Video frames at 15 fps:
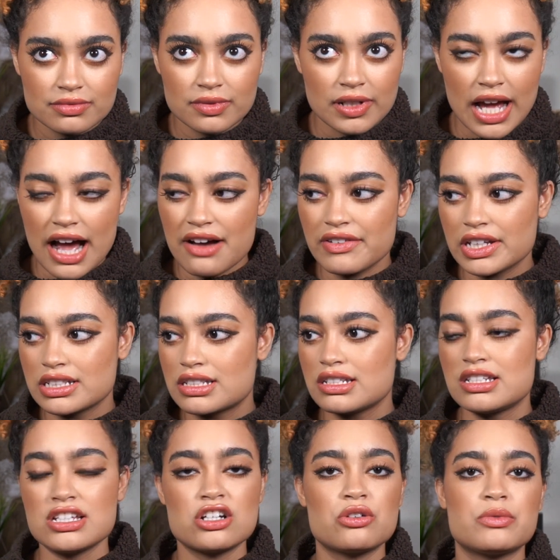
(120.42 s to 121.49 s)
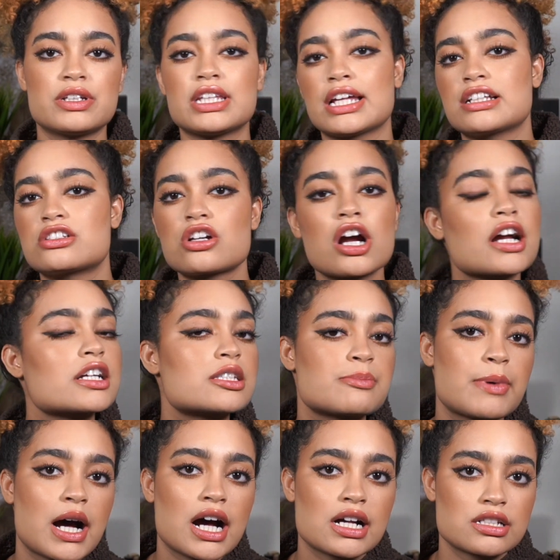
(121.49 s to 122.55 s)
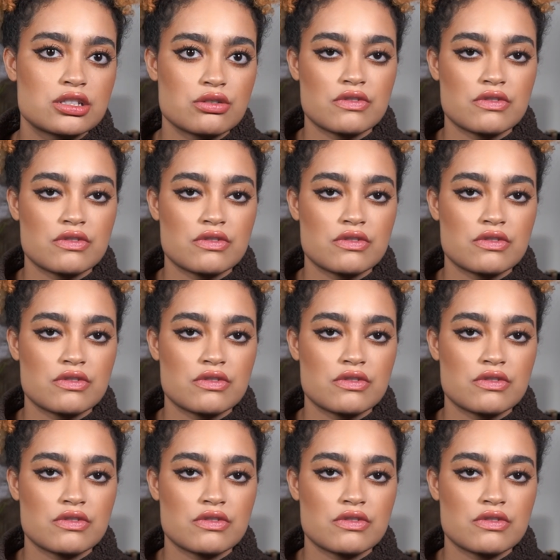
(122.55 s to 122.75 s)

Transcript: having to deal with like dark spots